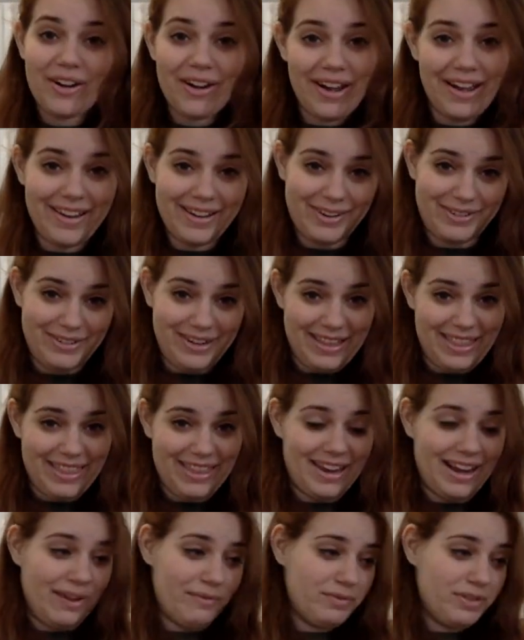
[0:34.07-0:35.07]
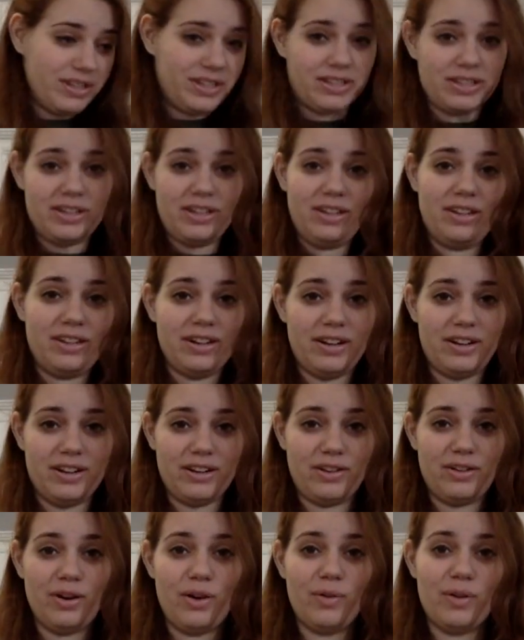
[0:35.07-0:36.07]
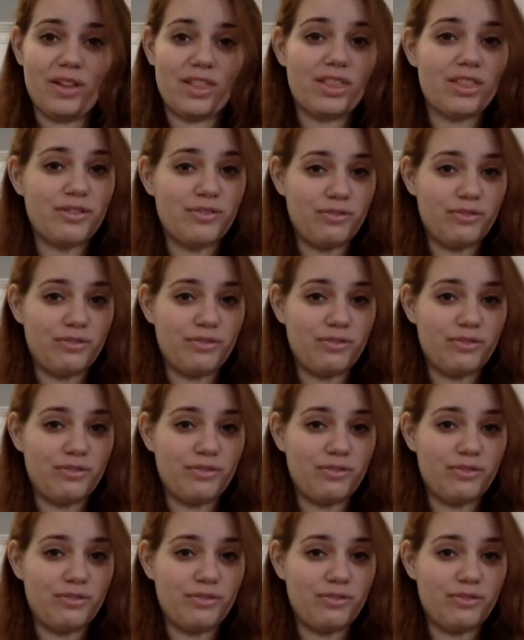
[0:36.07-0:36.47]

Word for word: heck with it. I'm just gonna go with the